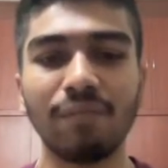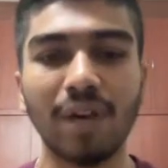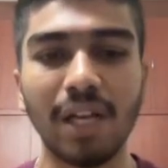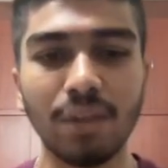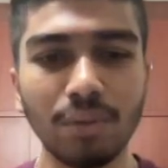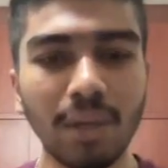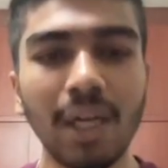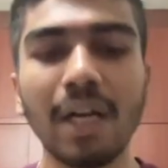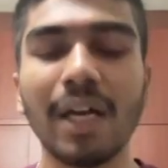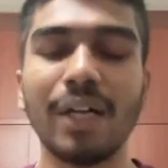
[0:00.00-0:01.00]
value.
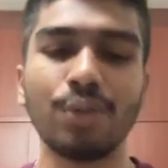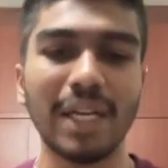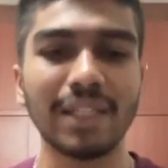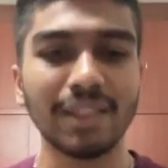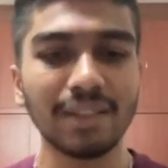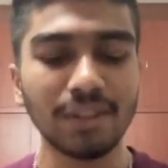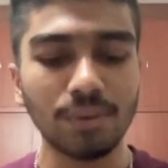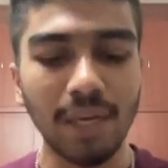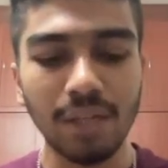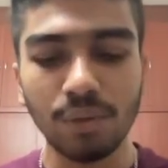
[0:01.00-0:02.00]
And to access this
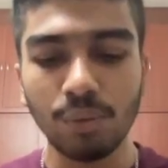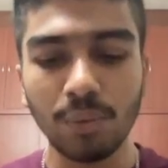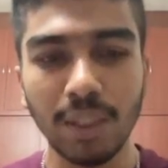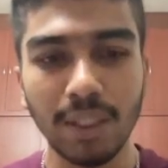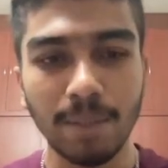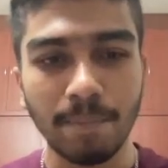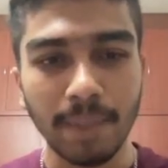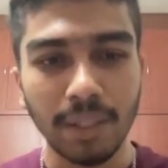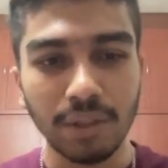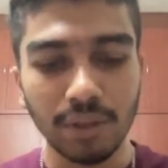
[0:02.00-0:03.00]
value,
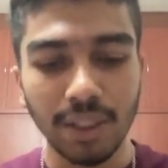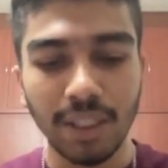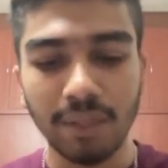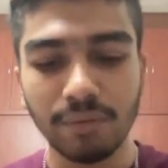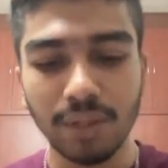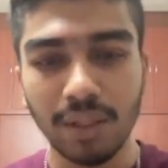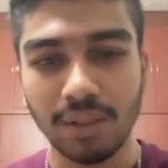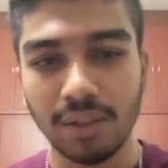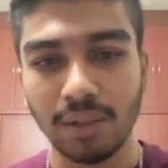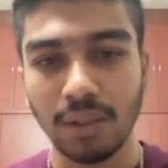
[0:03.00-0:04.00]
Unity gives
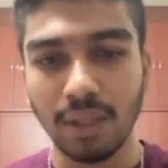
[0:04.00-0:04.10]
us